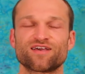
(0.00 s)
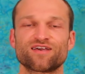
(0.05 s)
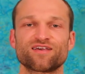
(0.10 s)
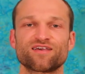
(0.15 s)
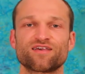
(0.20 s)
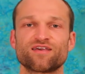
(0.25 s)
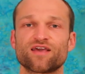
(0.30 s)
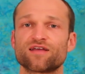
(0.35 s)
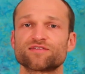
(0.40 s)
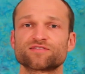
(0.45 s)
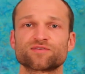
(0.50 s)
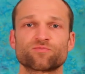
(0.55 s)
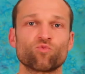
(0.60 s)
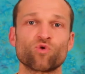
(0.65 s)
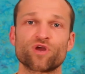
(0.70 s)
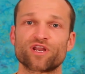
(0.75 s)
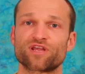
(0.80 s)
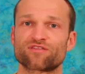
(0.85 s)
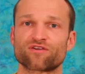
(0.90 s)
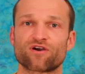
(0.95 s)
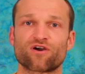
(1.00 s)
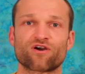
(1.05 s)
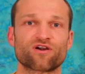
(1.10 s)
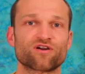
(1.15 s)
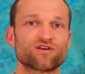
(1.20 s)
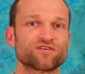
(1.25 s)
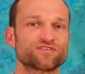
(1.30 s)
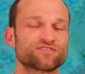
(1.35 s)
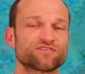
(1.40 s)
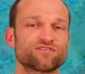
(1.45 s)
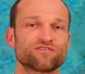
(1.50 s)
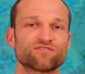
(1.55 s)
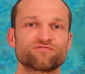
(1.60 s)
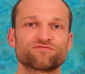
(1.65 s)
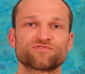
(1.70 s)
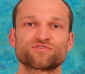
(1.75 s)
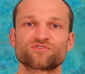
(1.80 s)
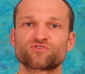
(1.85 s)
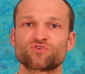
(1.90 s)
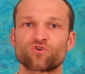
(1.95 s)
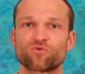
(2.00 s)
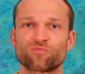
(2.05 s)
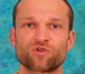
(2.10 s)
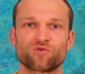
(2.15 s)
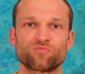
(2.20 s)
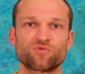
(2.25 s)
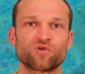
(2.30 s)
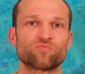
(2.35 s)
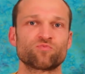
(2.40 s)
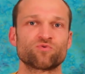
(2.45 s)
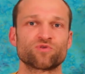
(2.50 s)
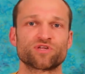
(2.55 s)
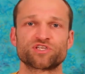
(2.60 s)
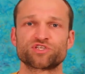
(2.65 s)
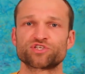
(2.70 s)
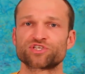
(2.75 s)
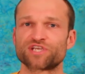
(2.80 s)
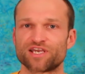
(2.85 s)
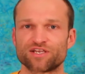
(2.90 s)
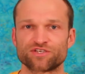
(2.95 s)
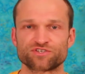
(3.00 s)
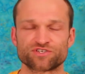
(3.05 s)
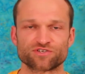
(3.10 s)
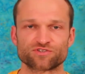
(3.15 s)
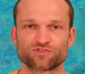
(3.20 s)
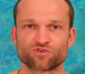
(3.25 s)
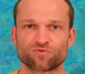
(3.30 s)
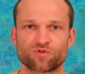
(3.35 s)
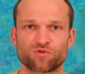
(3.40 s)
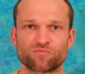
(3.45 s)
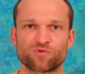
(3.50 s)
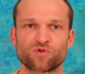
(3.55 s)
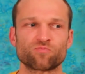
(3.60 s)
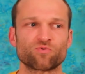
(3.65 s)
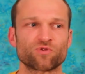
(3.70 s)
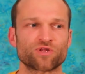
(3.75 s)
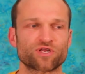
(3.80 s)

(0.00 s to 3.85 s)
he ends up winning the hearts of so many people and changing so many people